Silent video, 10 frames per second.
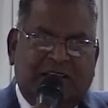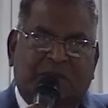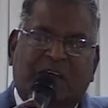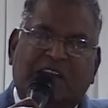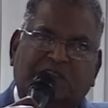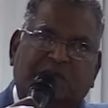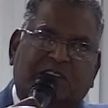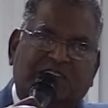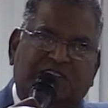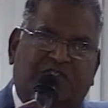
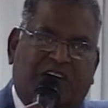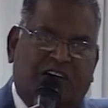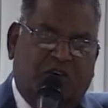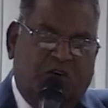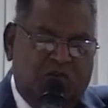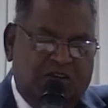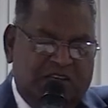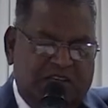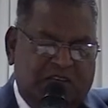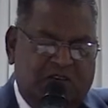Maritzburg is far
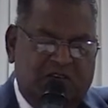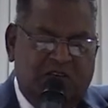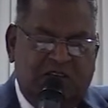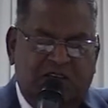colder, you know.